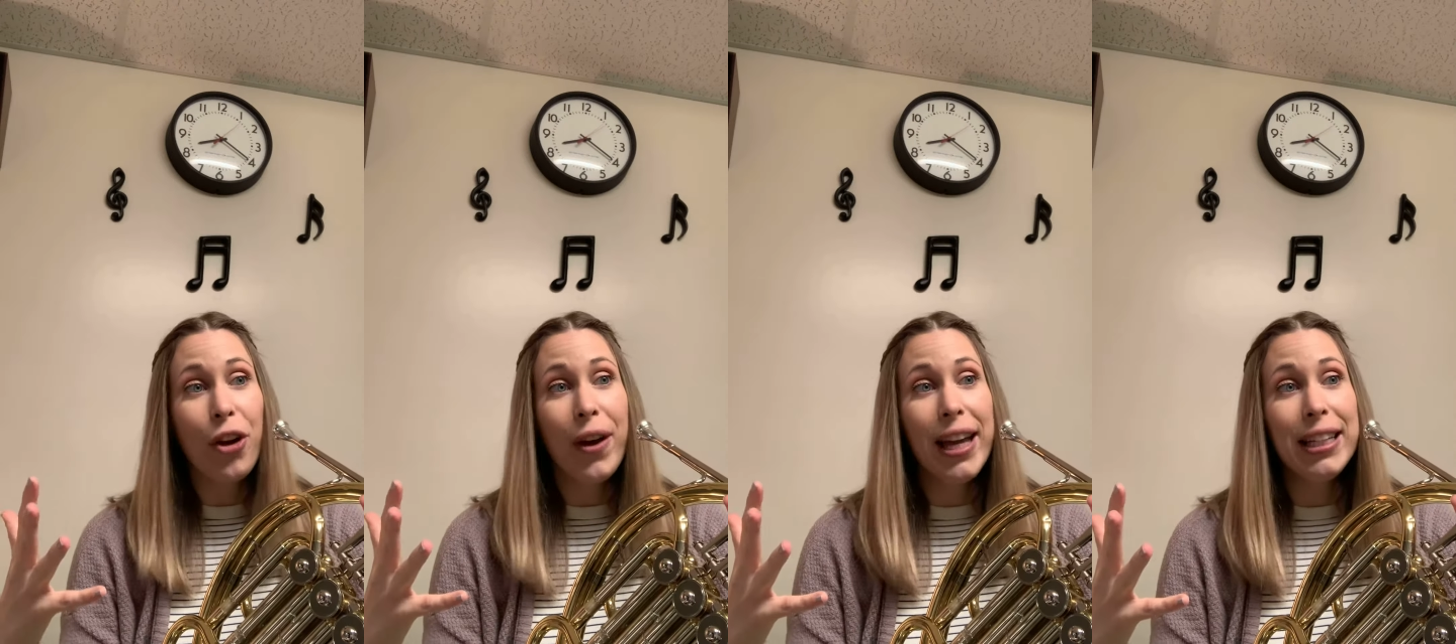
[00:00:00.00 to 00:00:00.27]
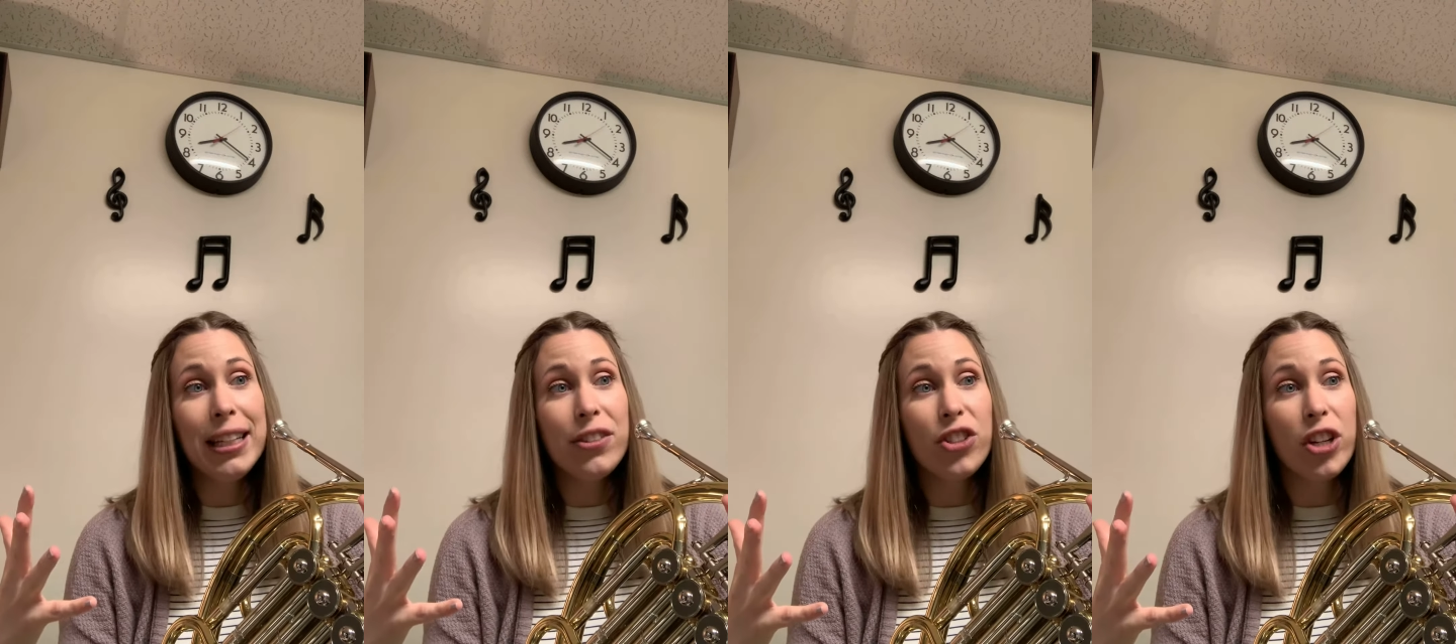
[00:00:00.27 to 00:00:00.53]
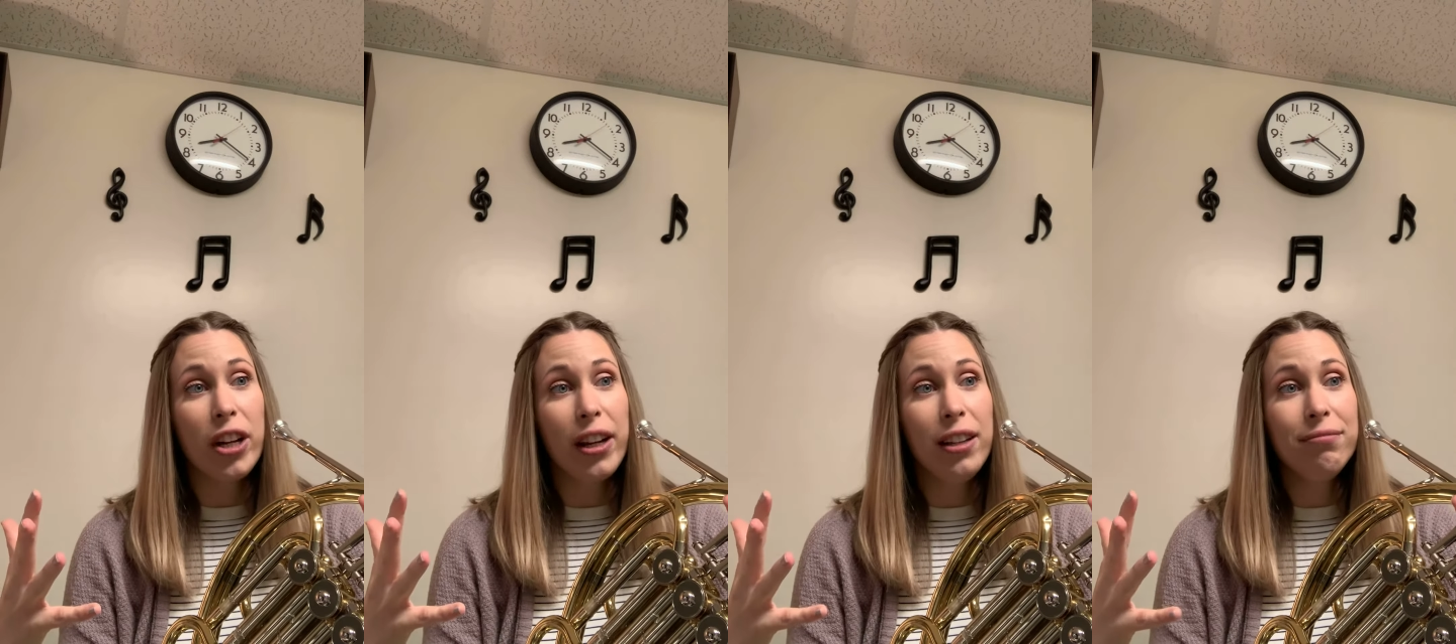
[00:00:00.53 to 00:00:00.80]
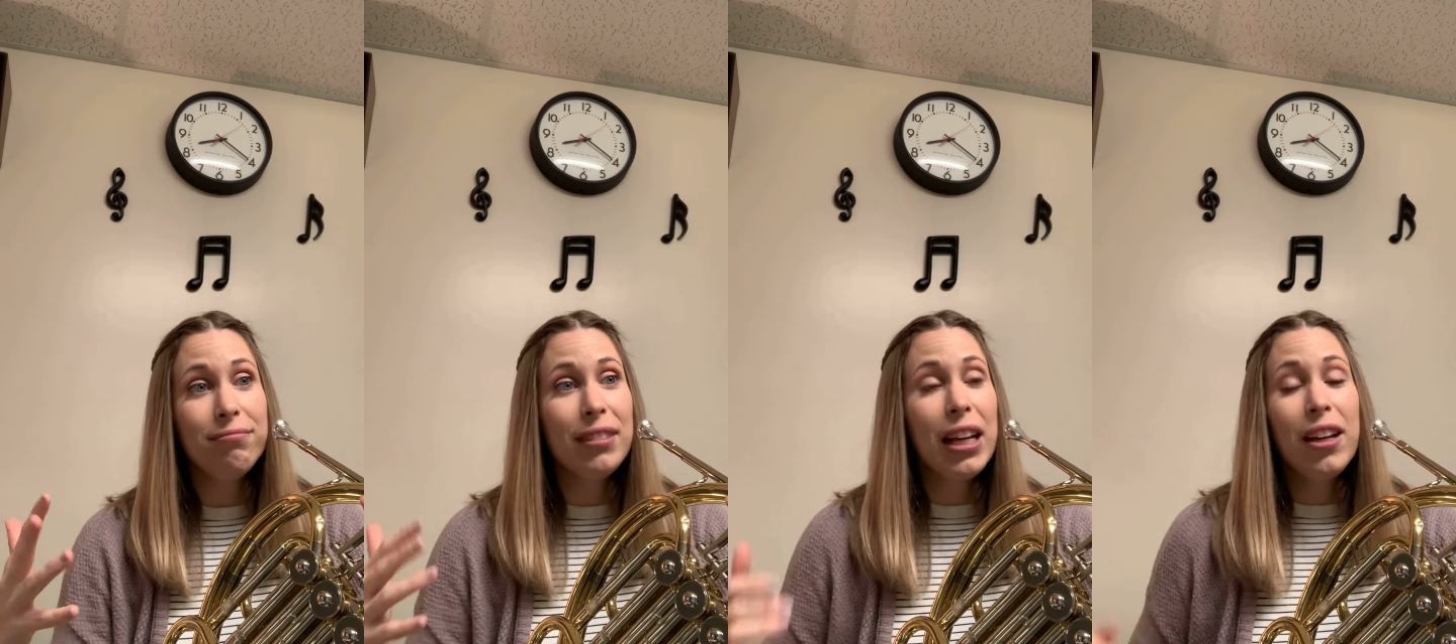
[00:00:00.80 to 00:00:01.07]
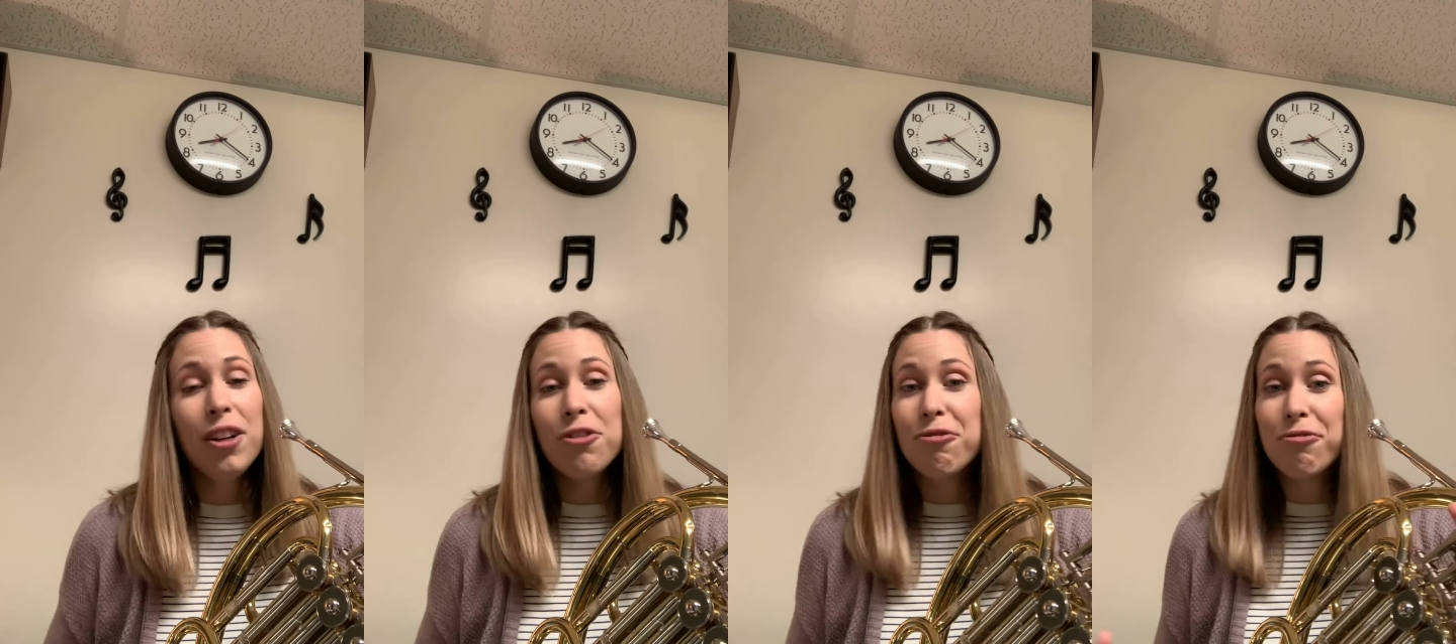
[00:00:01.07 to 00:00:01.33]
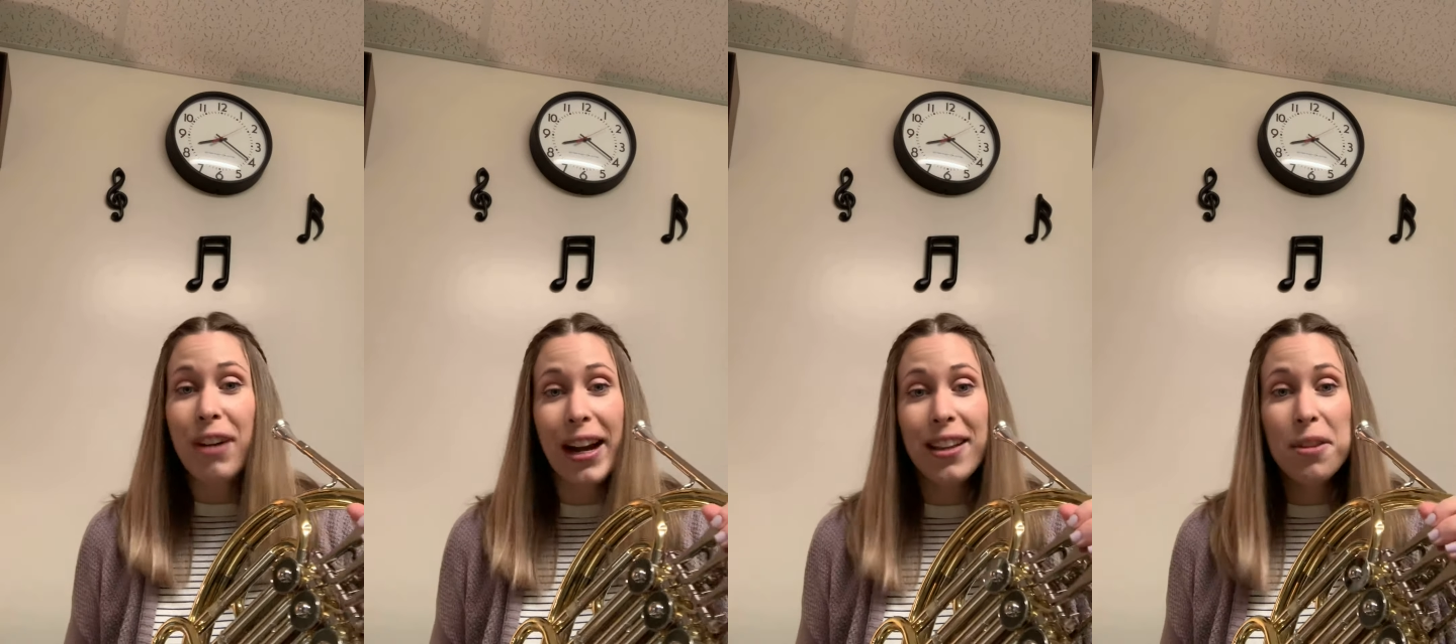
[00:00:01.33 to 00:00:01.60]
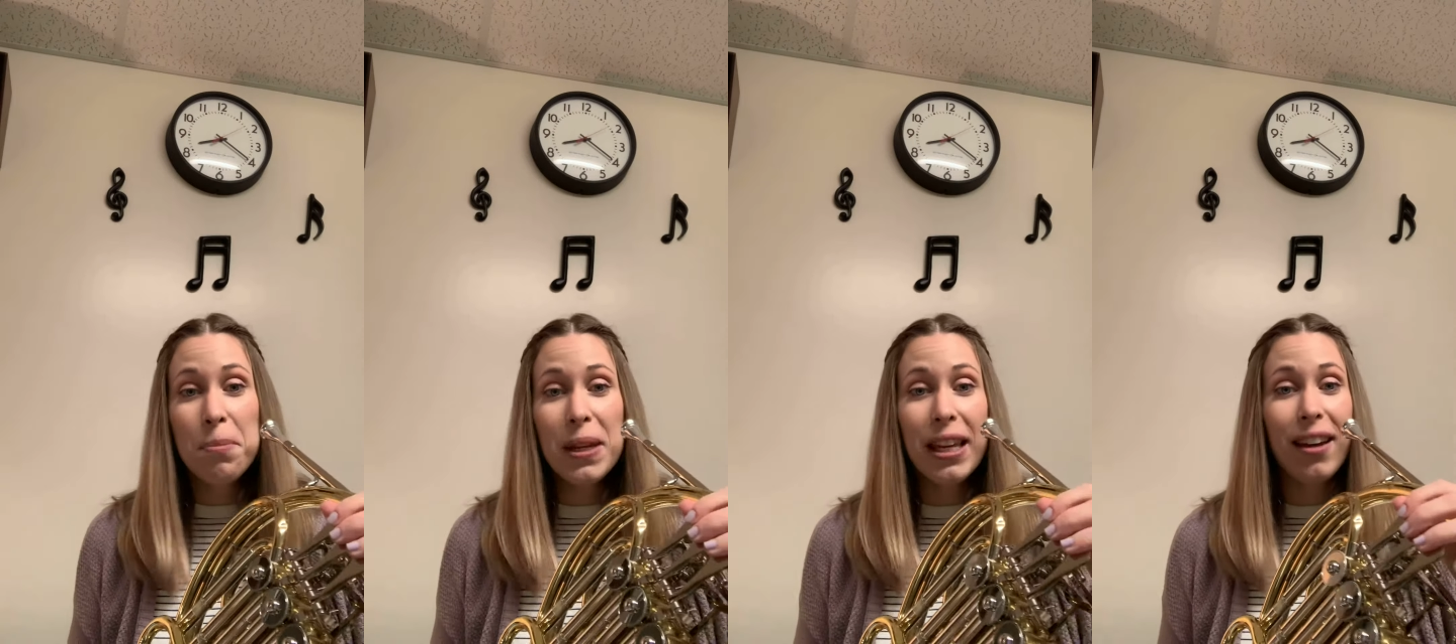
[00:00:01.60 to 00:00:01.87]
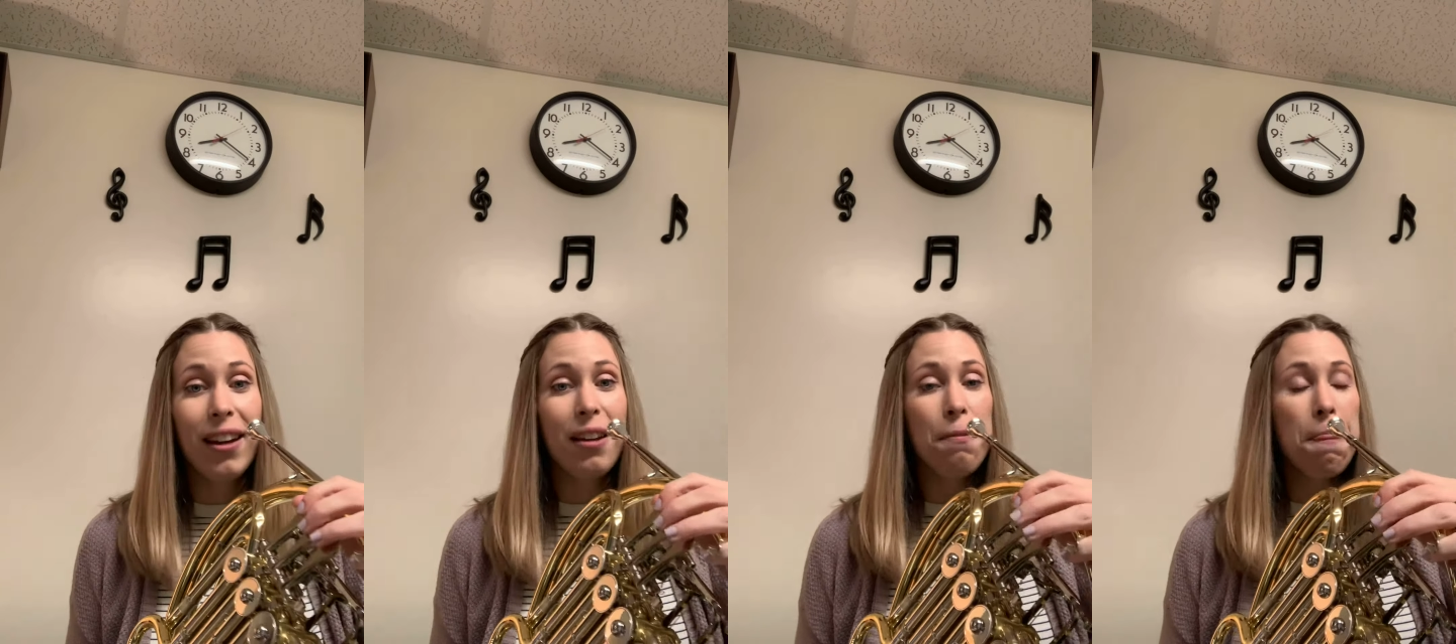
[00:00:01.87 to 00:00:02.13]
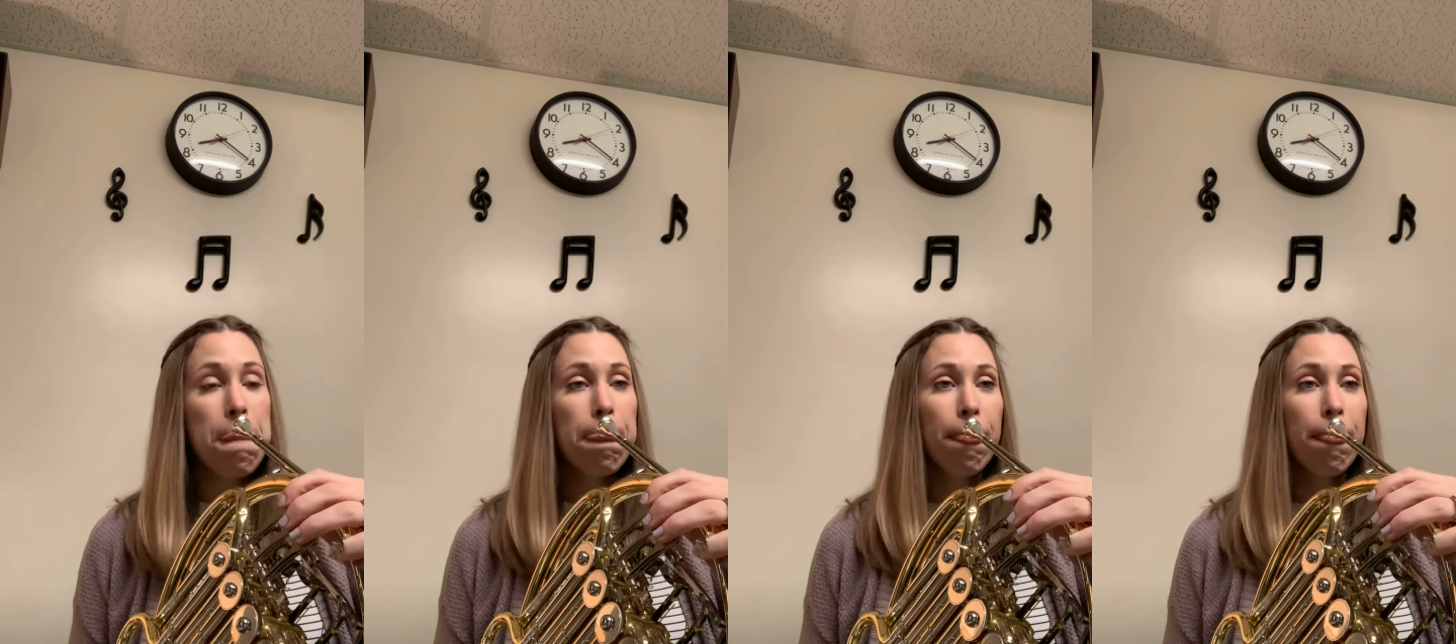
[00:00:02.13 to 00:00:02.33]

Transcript: ahead and get started right at the beginning.